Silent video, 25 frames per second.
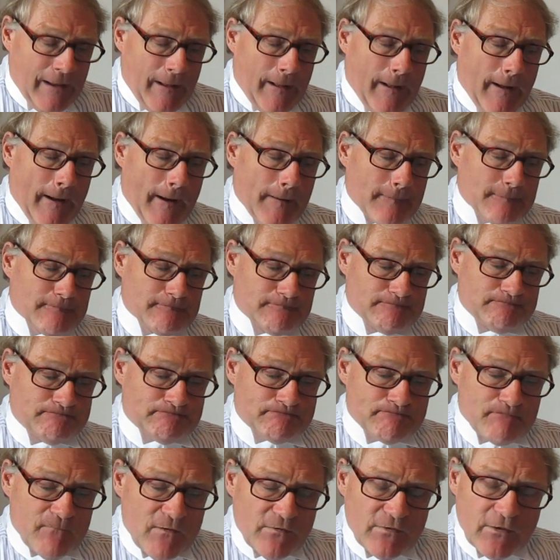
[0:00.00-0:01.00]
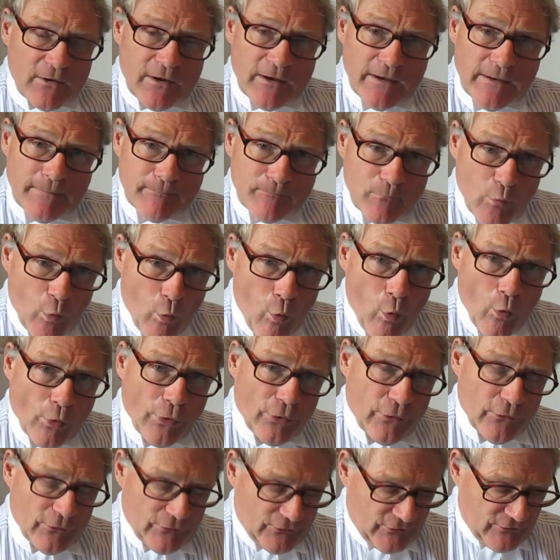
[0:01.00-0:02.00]
The
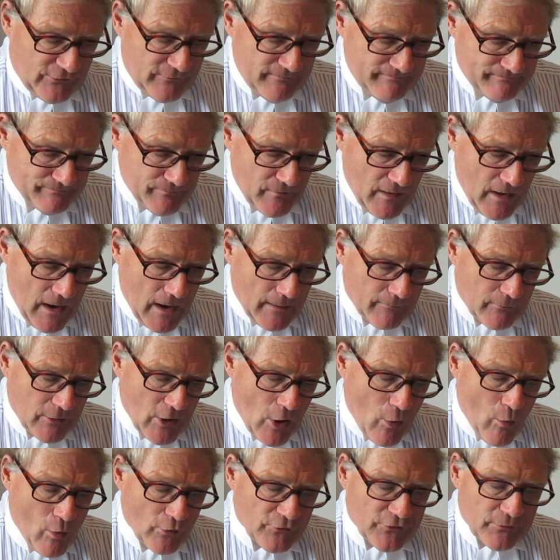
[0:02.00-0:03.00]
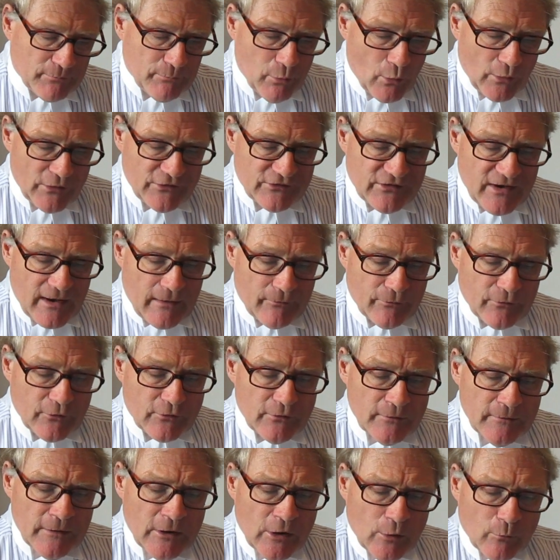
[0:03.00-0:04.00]
authors go on to point out
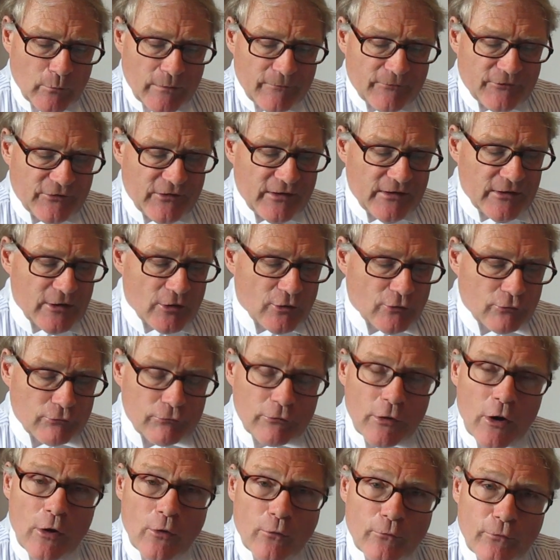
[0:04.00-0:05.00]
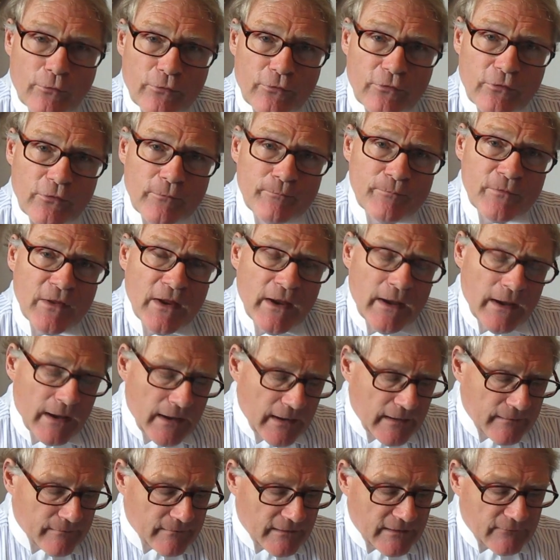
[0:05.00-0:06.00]
that we've seen a growth
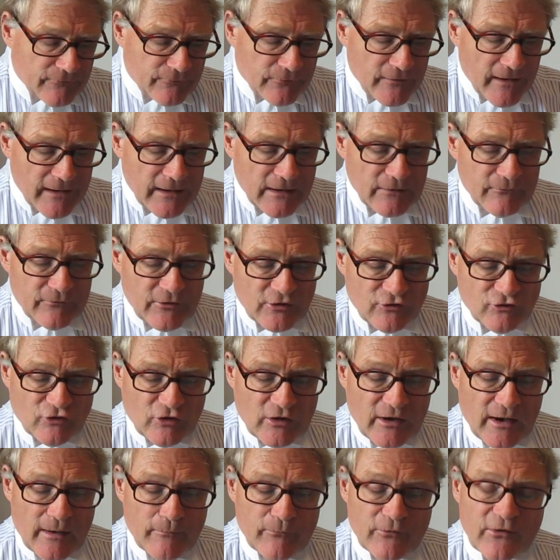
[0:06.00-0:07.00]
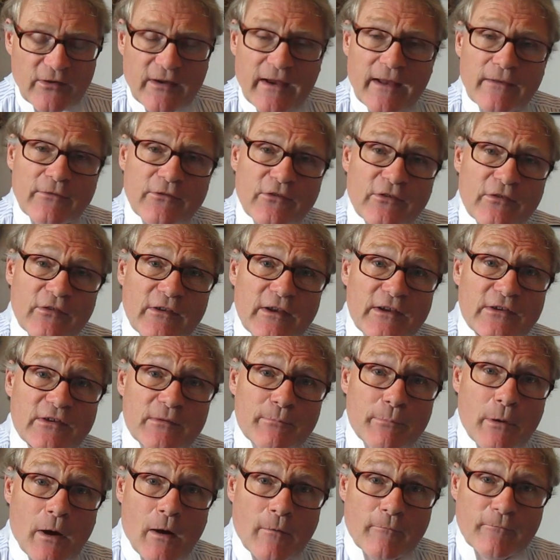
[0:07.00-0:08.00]
in the Frankovich claims against the
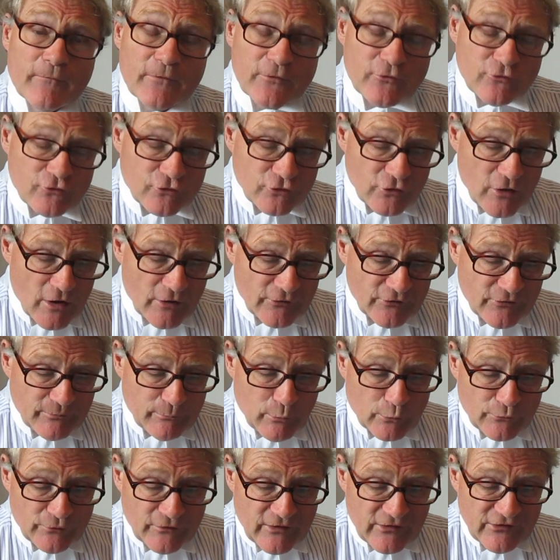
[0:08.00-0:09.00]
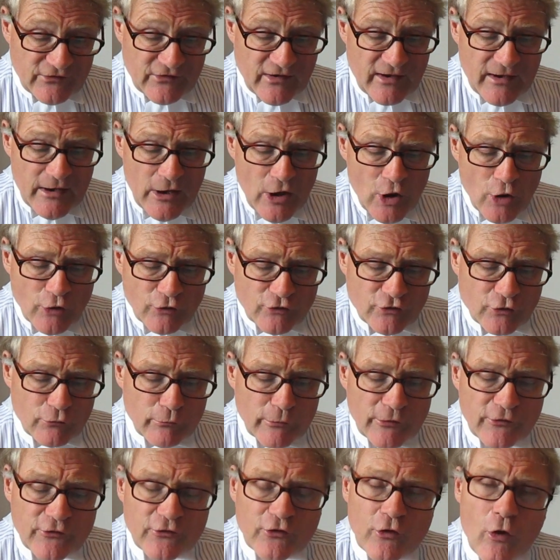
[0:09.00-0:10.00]
Department for Transport, and they say to
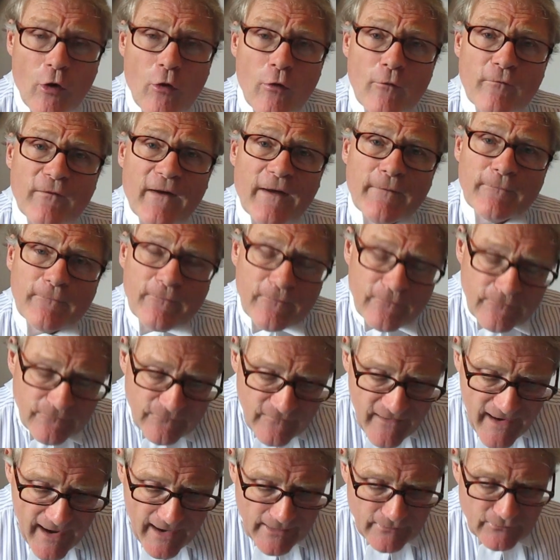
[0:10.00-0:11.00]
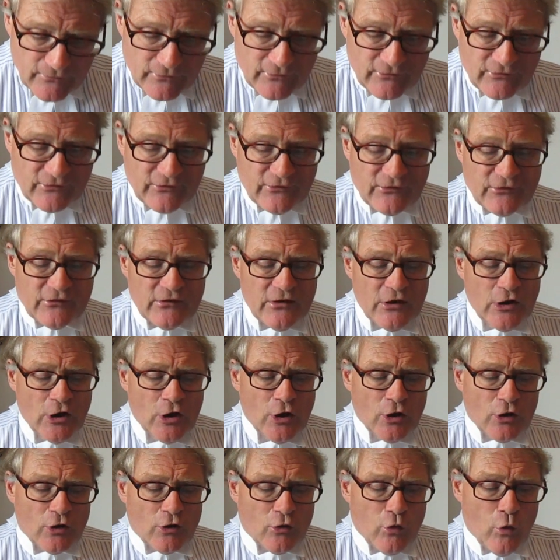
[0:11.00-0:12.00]
resolve unfairness
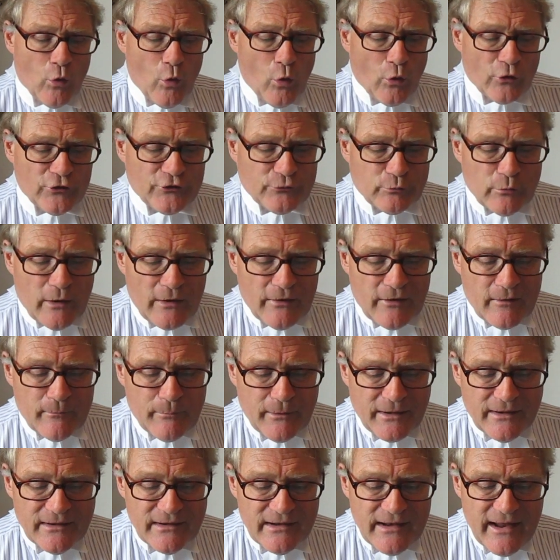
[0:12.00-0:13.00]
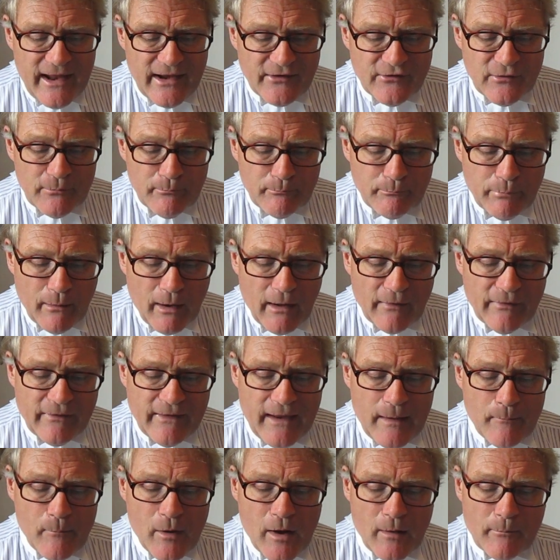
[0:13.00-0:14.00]
caused where they've been led by
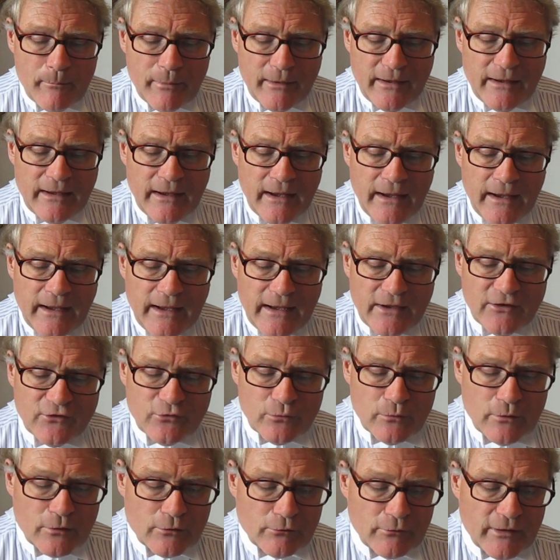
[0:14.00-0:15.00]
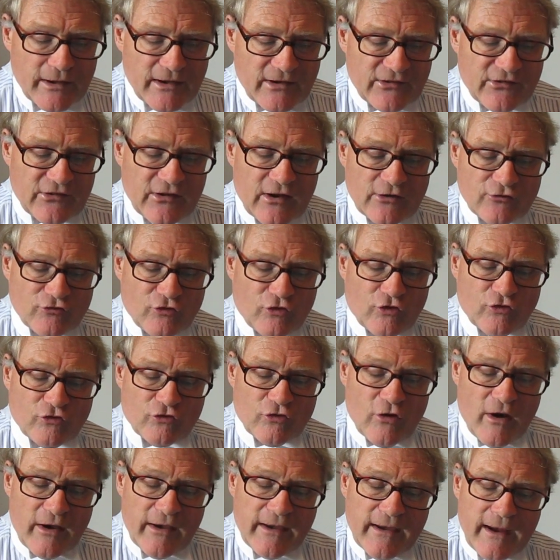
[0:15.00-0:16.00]
the MIB into agreeing such
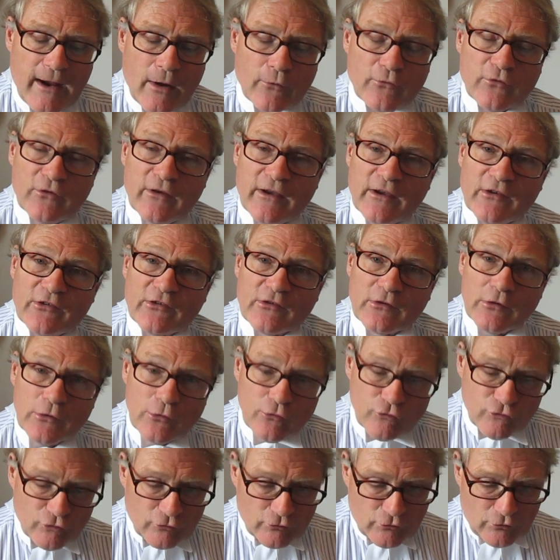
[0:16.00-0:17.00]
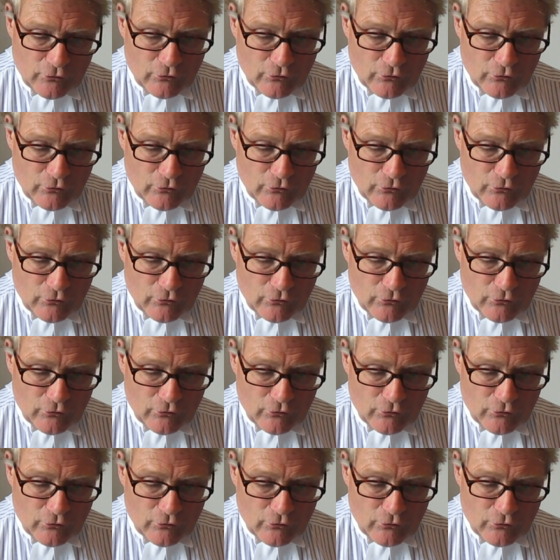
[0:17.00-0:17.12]
strikeout and exclusion